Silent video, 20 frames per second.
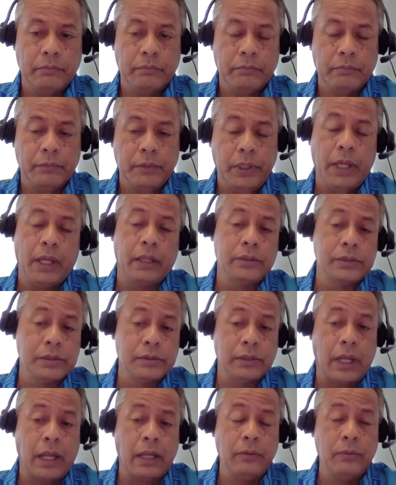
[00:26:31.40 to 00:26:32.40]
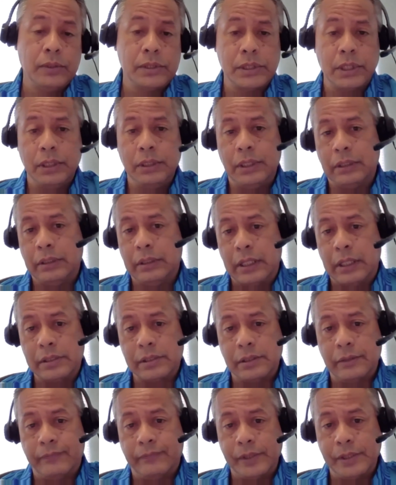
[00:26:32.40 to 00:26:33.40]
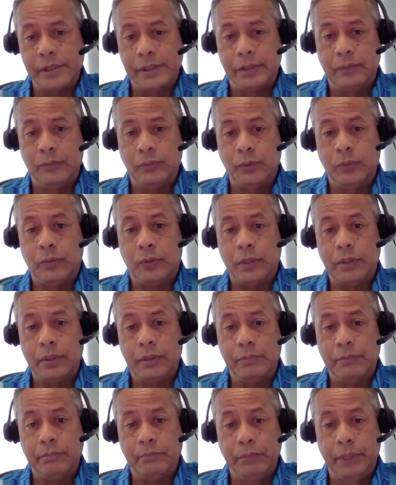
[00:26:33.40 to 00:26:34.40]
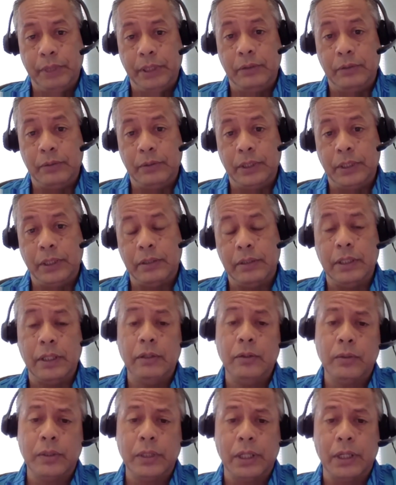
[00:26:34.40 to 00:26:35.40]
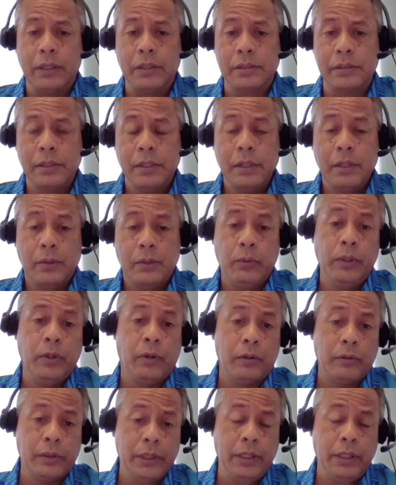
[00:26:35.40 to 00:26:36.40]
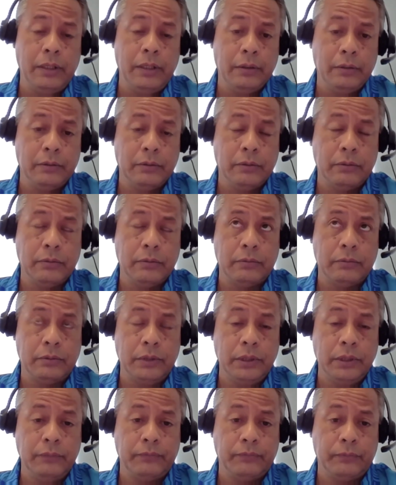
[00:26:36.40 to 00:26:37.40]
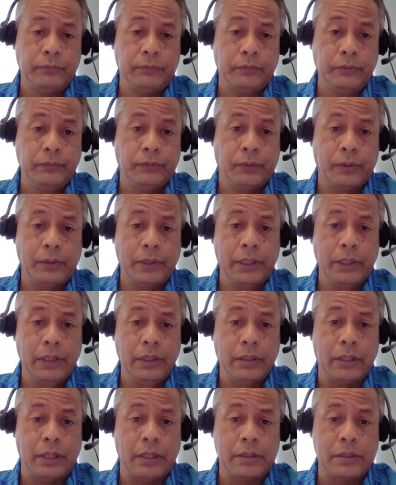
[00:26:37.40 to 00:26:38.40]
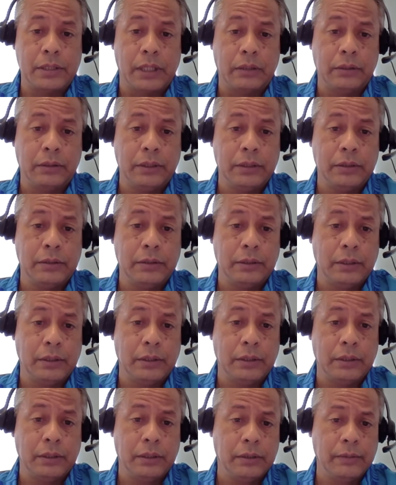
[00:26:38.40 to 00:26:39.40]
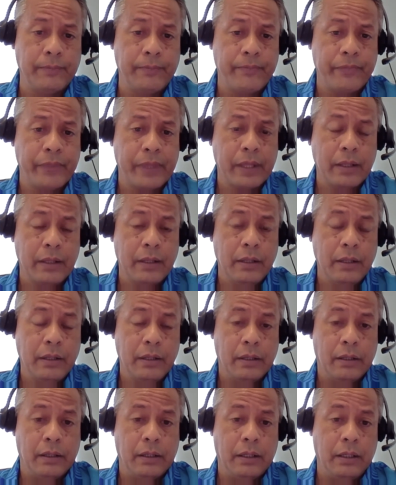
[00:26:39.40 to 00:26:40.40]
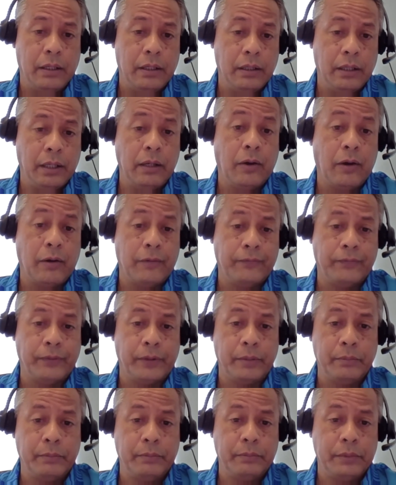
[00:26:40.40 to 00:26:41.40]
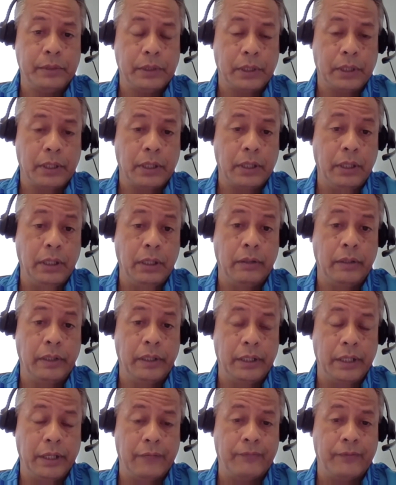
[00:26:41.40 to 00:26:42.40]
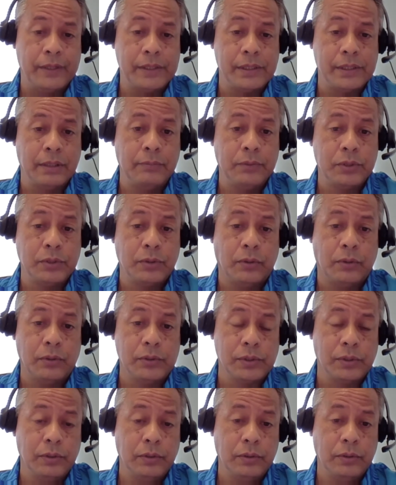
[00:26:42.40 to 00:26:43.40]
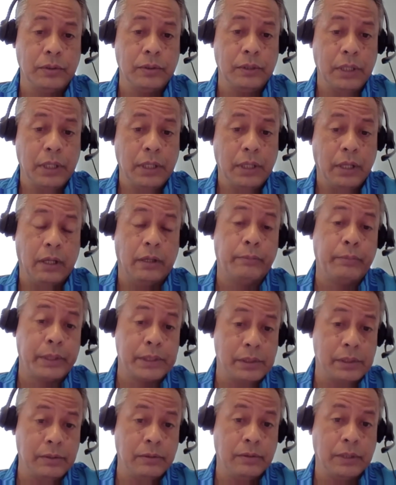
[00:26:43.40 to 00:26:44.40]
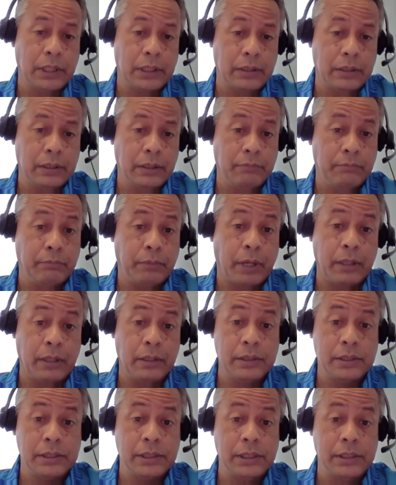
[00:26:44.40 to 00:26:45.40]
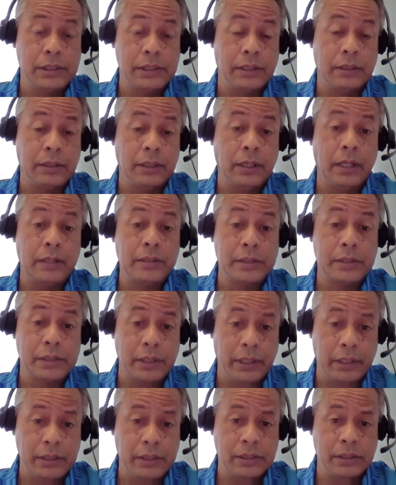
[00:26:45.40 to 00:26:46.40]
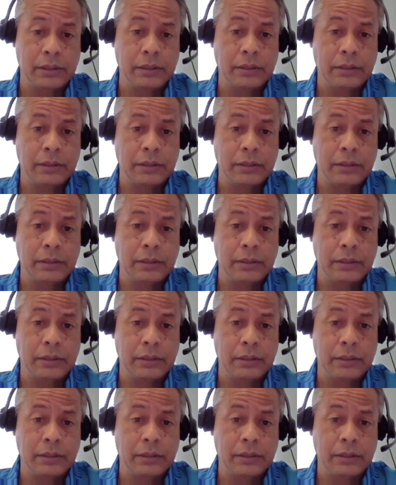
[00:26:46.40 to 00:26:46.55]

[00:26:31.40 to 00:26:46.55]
yeah, so I would say that that's the first thing we want to be doing, and then looking at we already we've we've already contracted uh, uh a law firm uh, here in the FSM to also look help us look at the policies and the legislation